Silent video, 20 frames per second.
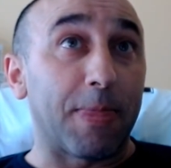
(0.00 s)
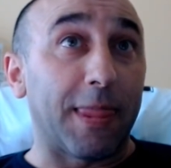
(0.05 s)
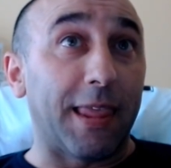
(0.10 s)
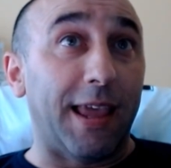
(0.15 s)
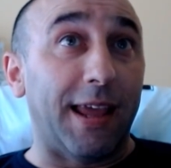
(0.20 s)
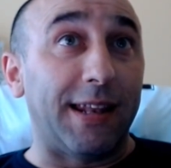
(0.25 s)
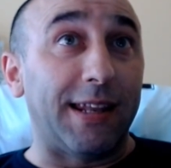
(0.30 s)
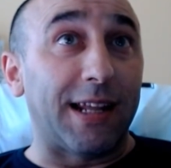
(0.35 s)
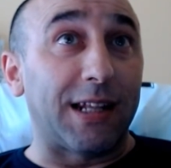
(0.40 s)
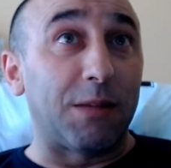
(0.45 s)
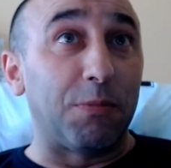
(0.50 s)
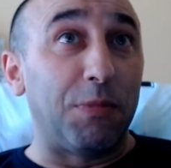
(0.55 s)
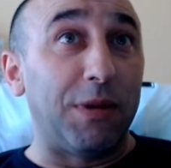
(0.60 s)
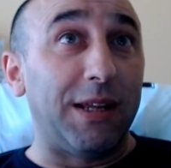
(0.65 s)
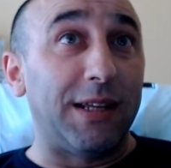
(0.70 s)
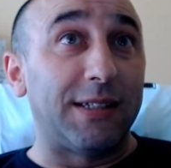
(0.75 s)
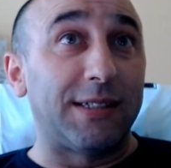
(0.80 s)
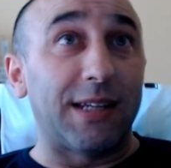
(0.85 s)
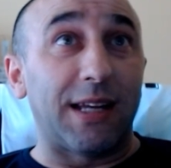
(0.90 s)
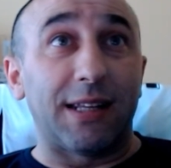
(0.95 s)
and that
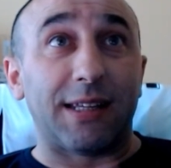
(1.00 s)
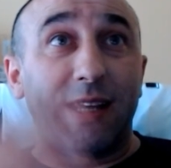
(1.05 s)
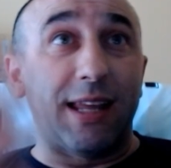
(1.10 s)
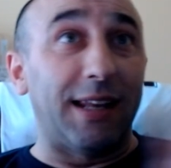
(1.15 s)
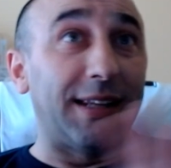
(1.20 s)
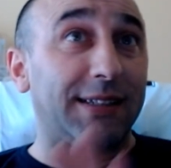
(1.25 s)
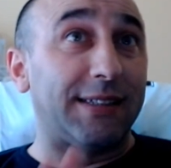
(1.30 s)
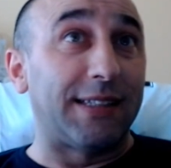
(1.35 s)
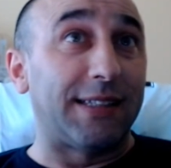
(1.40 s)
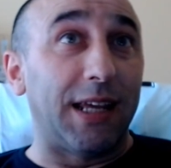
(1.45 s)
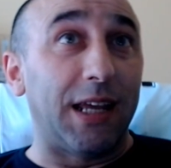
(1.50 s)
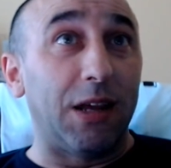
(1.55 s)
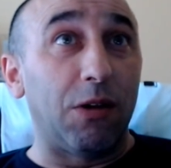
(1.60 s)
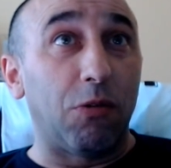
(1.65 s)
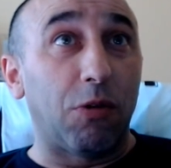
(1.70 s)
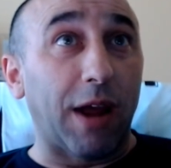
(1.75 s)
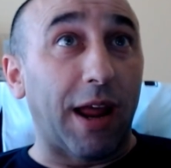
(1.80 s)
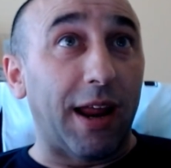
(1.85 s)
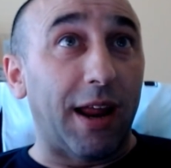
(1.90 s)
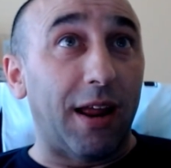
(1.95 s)
means that can
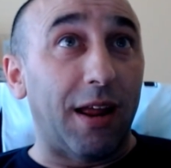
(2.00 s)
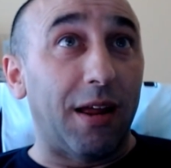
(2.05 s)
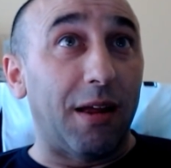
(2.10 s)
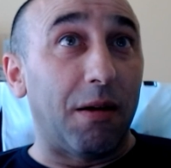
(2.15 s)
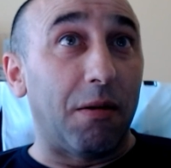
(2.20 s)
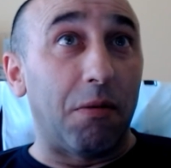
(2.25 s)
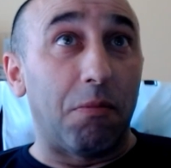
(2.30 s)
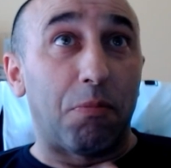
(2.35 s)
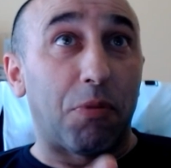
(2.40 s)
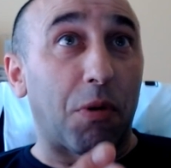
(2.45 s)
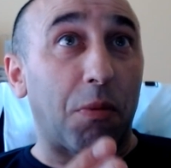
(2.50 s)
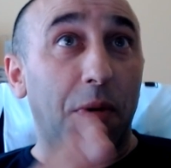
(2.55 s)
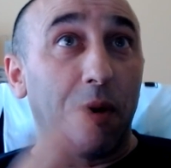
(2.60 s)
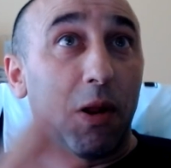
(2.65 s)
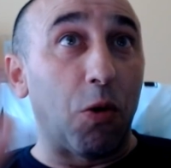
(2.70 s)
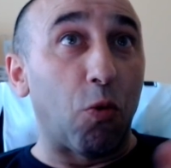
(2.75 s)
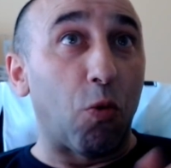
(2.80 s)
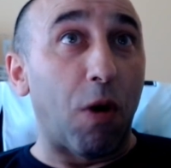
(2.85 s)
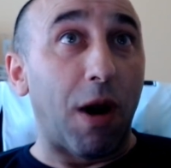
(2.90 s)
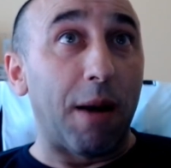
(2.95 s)
stay
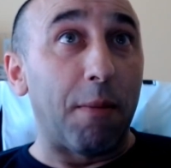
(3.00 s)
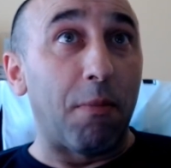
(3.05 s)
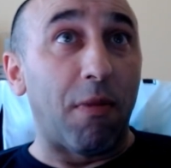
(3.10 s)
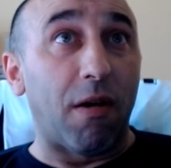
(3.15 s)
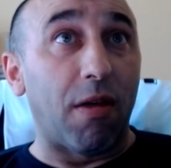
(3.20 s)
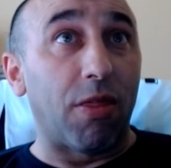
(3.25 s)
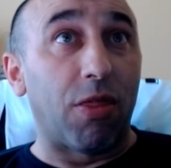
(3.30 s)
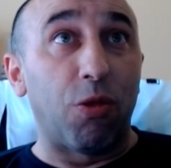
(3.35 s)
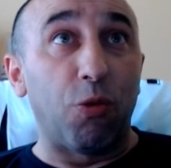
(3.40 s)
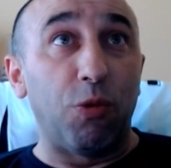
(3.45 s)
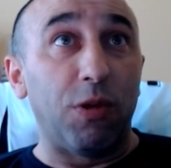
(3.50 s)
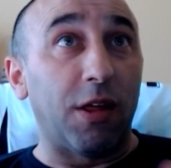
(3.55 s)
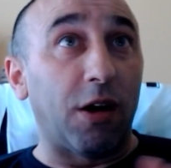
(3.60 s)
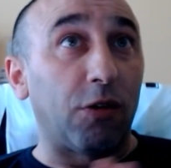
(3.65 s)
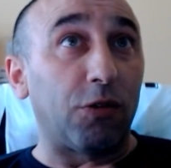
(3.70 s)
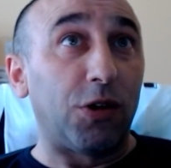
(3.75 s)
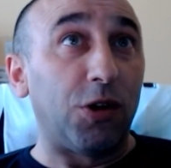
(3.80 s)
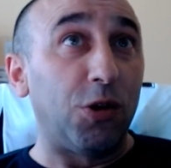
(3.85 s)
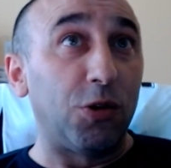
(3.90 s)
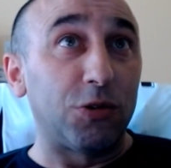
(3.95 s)
probably 1 month
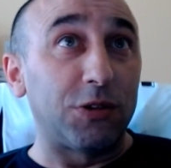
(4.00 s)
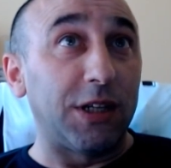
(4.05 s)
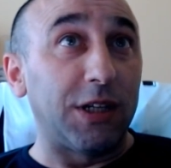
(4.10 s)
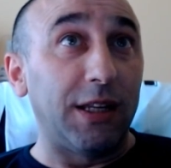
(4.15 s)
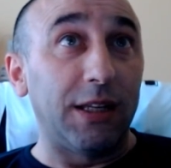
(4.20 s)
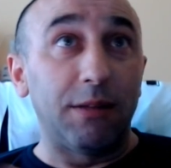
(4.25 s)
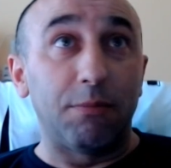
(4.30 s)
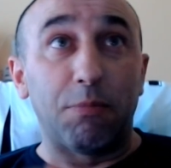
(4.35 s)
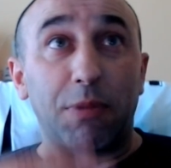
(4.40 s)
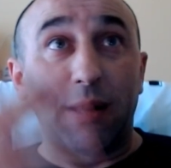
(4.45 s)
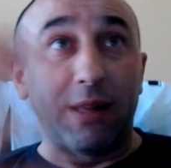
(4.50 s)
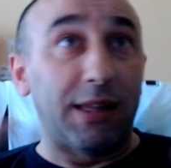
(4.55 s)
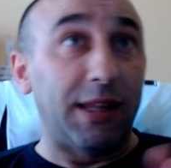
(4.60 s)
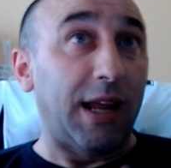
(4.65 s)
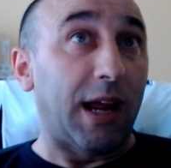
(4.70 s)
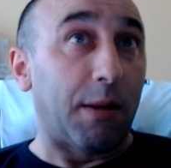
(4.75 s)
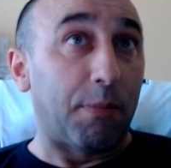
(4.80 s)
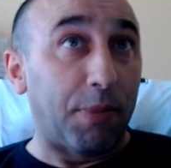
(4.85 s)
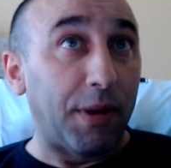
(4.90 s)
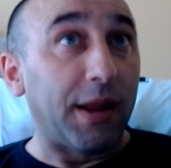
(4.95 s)
without using, but
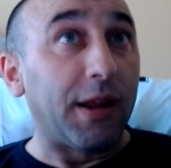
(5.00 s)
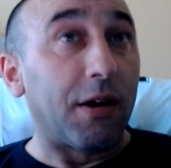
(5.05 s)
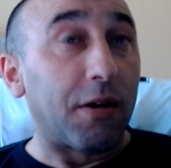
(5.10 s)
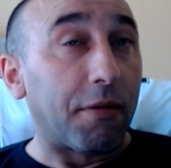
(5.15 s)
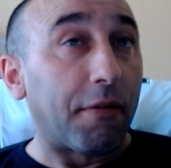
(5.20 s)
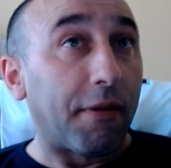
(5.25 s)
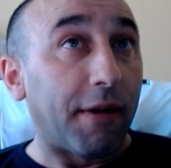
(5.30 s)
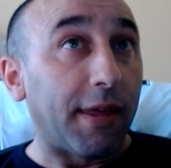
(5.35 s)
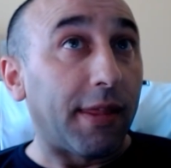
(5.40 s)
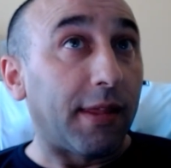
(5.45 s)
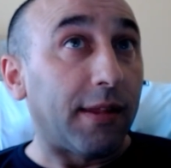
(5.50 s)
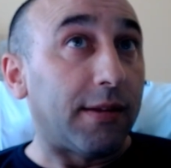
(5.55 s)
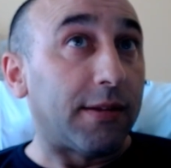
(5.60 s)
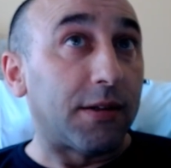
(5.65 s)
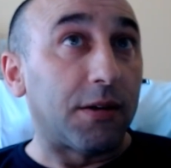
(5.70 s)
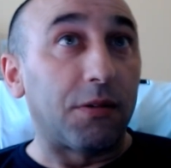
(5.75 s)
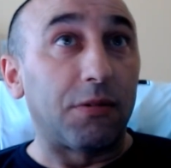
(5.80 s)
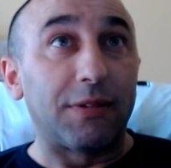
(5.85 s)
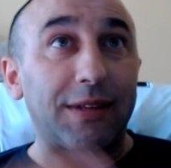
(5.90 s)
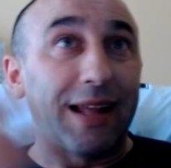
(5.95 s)
they are paying already.
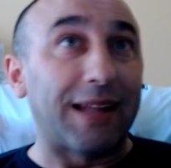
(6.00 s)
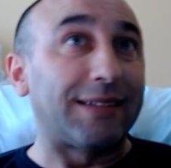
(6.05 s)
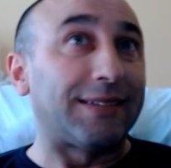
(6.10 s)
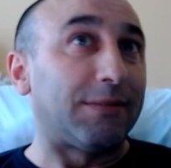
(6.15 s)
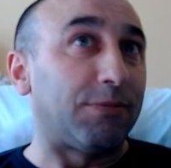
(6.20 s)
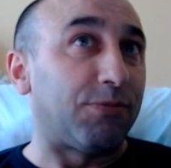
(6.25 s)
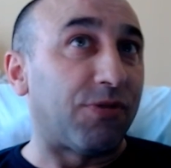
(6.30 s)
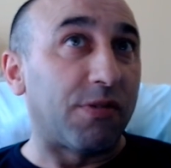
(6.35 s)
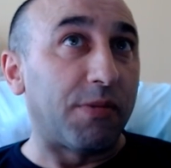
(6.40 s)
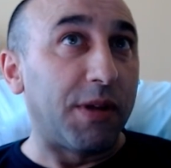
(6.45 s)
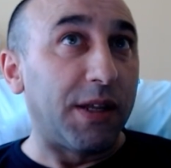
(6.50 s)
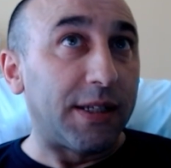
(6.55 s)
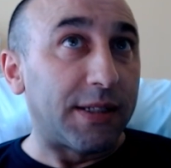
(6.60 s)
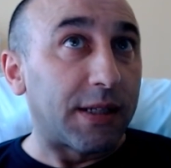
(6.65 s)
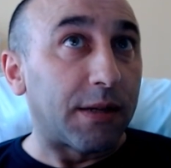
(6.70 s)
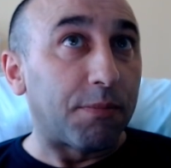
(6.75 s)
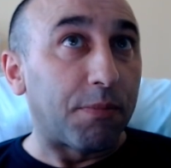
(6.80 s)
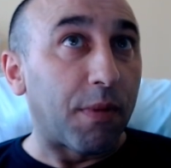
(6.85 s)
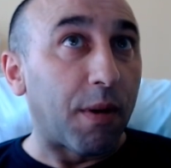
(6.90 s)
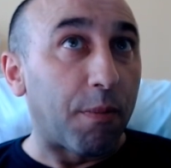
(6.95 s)
So that for me
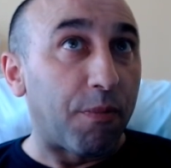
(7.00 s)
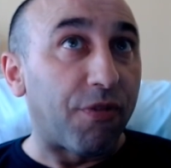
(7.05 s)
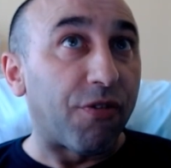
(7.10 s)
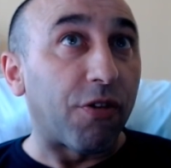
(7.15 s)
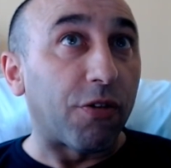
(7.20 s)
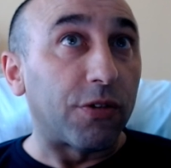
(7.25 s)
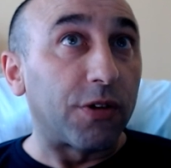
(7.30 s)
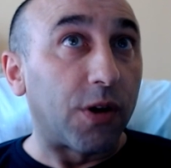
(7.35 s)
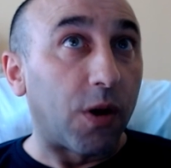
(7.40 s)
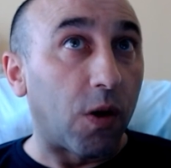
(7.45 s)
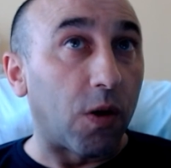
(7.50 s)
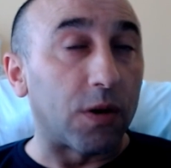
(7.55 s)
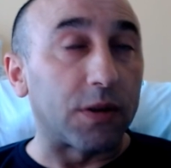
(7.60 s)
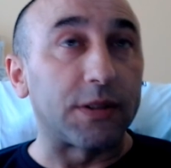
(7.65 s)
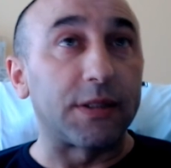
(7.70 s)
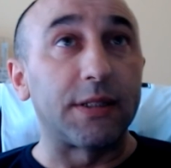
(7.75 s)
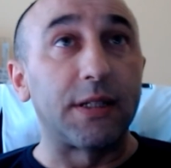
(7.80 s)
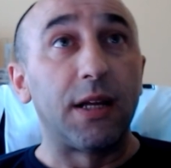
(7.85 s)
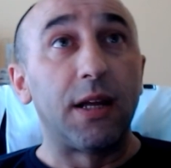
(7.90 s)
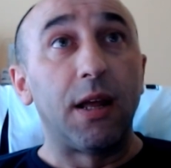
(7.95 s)
is an upfront
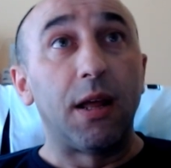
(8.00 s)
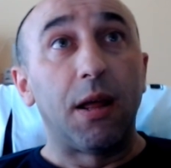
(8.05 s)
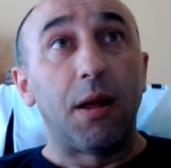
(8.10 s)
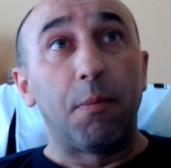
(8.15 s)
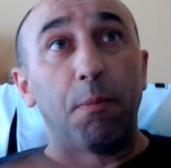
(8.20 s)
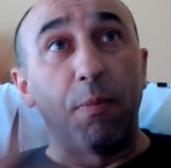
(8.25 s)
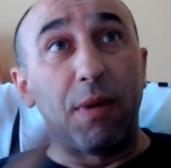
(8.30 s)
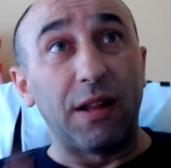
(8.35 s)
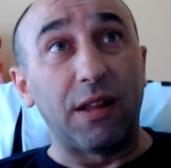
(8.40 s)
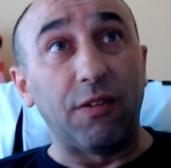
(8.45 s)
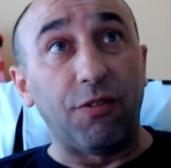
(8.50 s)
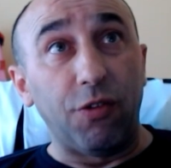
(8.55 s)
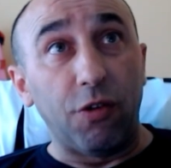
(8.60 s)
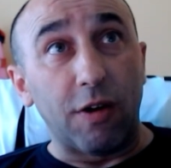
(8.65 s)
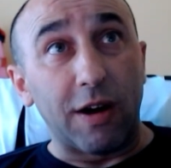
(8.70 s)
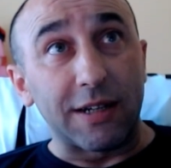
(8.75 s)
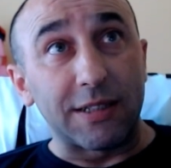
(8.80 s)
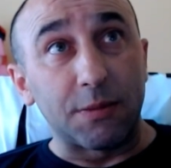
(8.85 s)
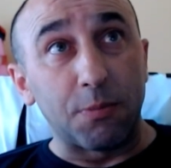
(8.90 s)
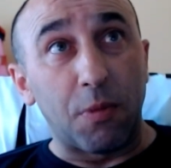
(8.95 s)
cost. But if
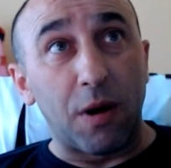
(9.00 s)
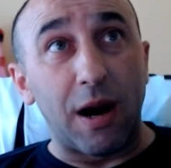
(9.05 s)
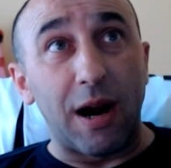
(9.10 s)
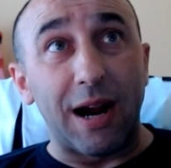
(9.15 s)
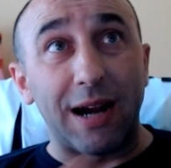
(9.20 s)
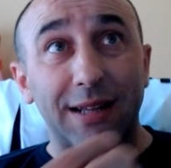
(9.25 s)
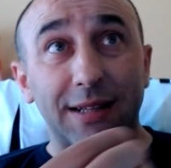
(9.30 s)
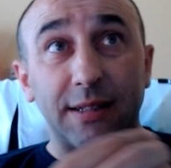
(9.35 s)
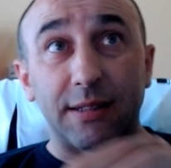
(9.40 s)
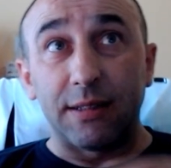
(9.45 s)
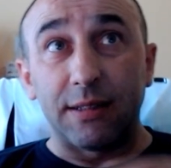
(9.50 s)
you are smart,